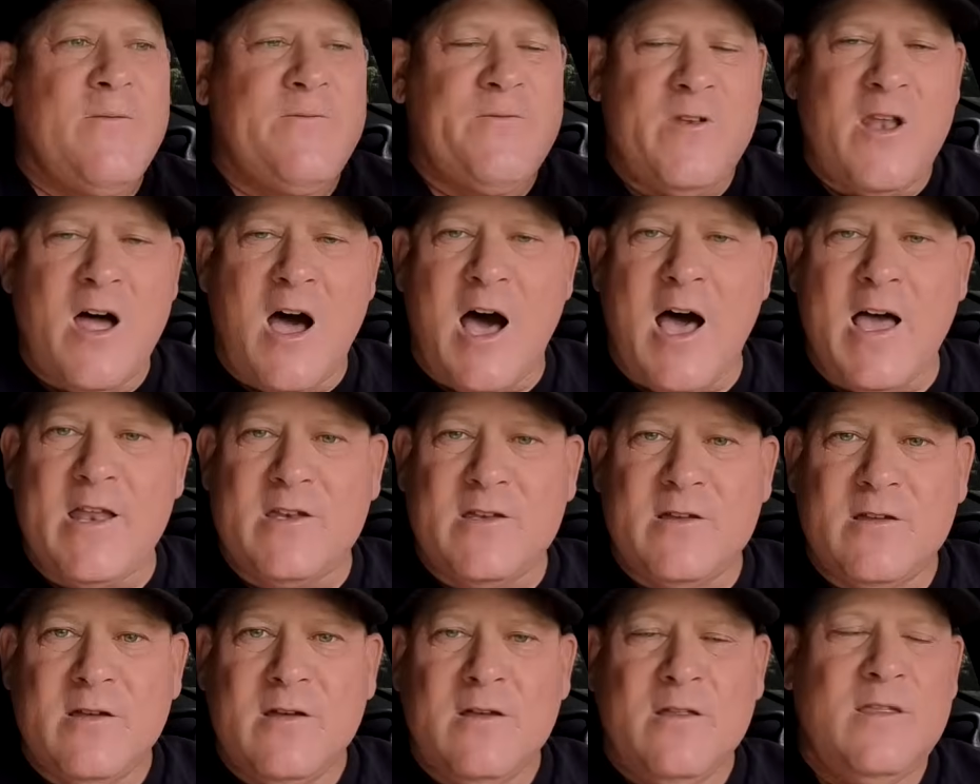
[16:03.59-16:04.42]
if
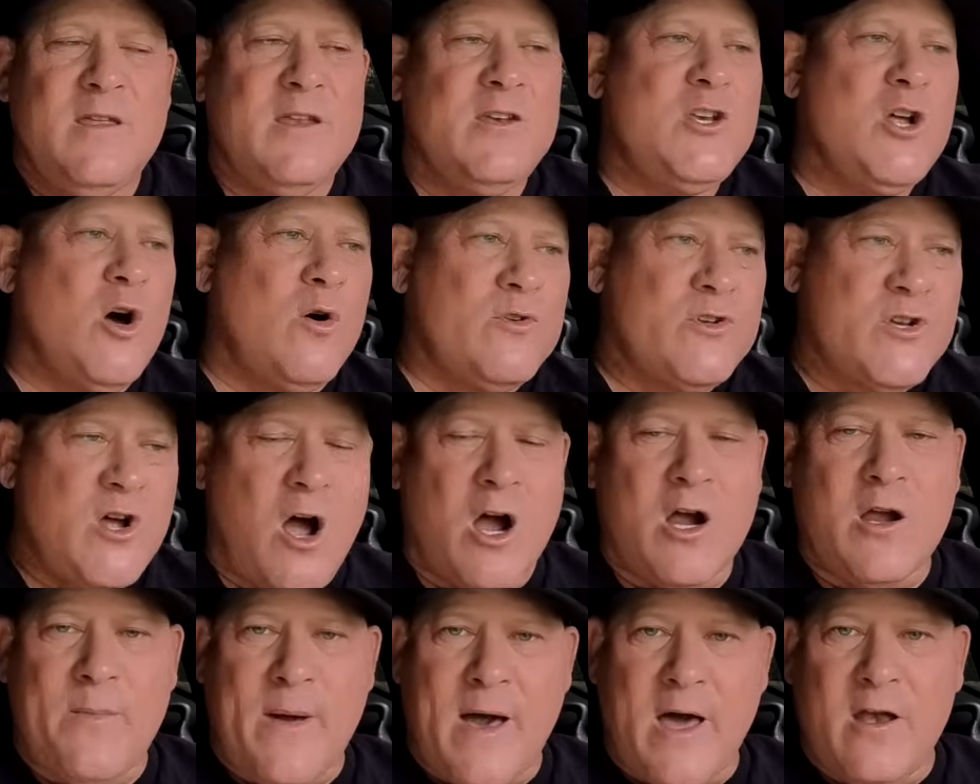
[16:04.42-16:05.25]
not, then don't
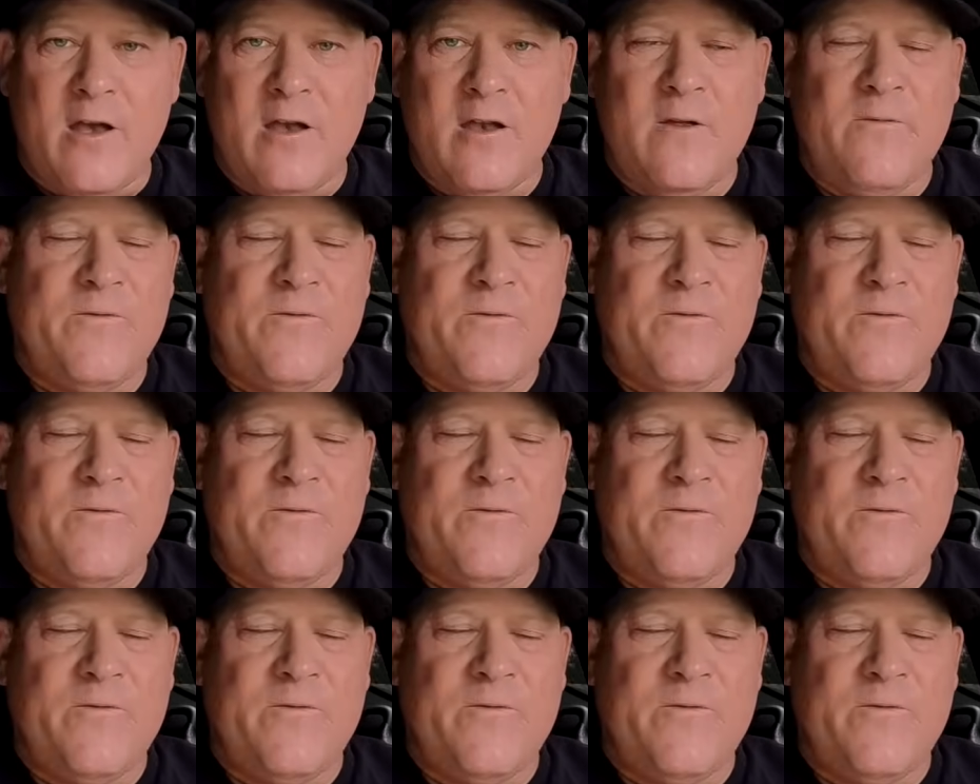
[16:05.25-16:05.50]
talk about it.